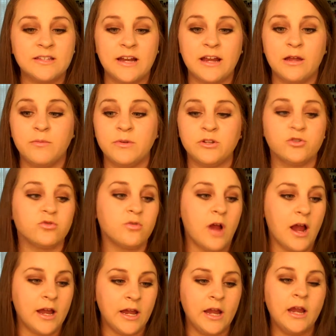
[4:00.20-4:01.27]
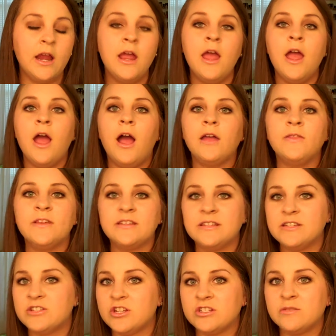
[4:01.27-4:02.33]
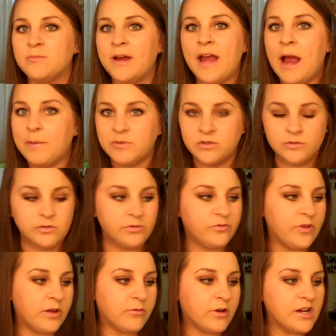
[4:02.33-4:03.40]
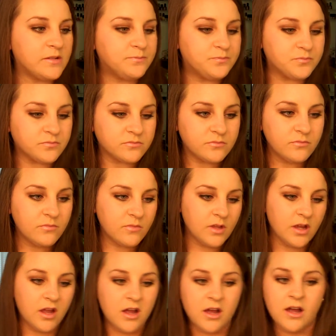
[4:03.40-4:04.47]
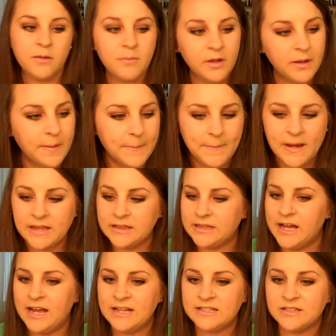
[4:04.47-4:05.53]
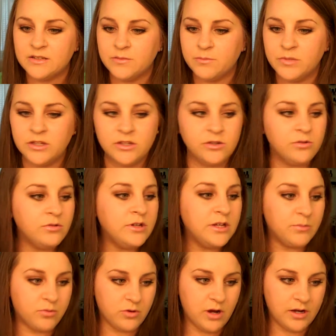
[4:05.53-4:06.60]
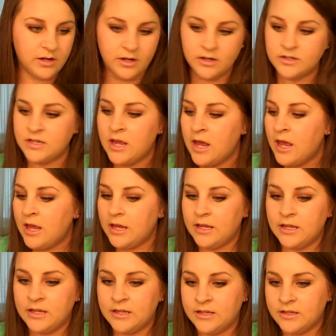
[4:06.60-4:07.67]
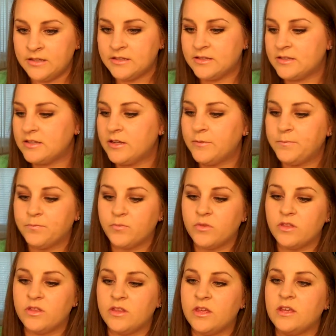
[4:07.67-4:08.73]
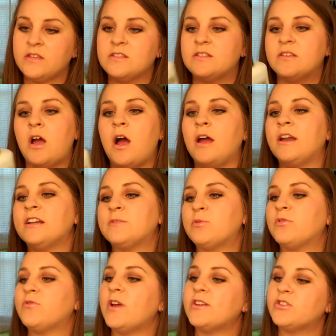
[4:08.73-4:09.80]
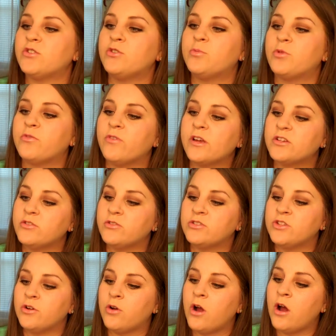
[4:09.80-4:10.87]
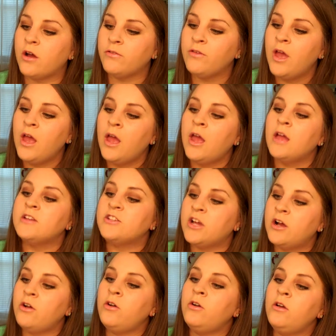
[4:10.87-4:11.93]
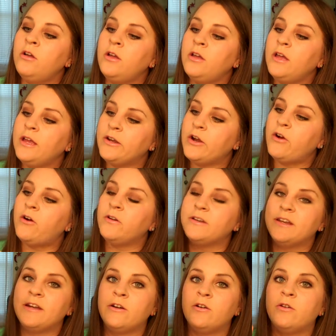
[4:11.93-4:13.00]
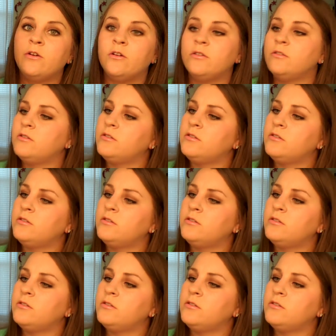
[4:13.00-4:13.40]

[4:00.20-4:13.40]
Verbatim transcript: that I have been trying, this is just my absolute favorite. Um, my last beauty product is this Onyx Professional Professional Soak Off Gel and All Nail